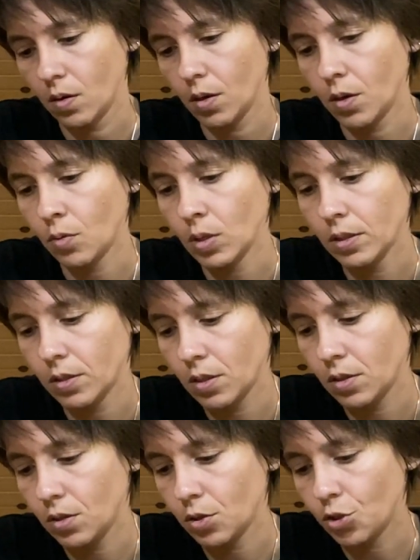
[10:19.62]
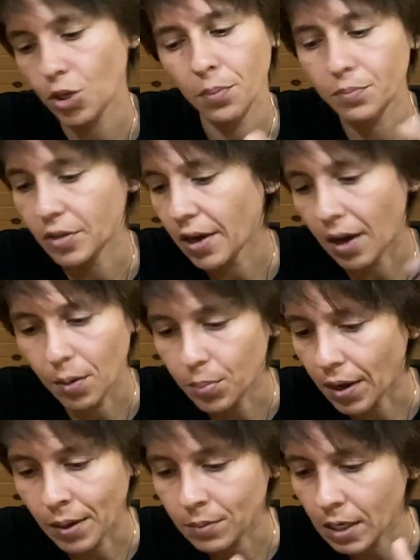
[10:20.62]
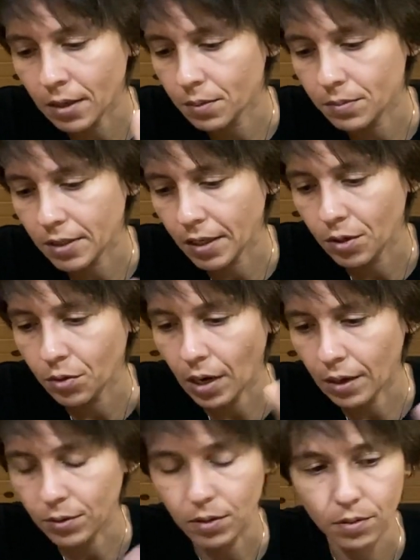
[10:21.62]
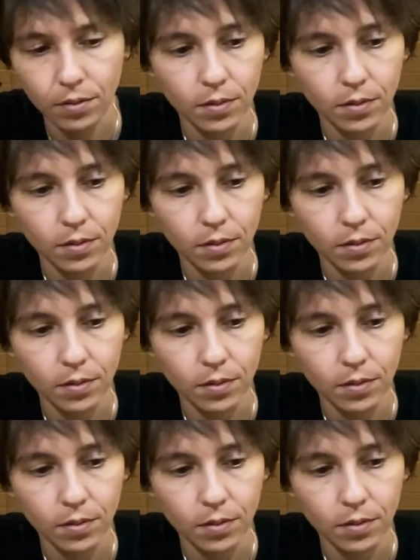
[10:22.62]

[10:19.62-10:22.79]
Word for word: you know what, since you jumped up, I'm gonna take you out.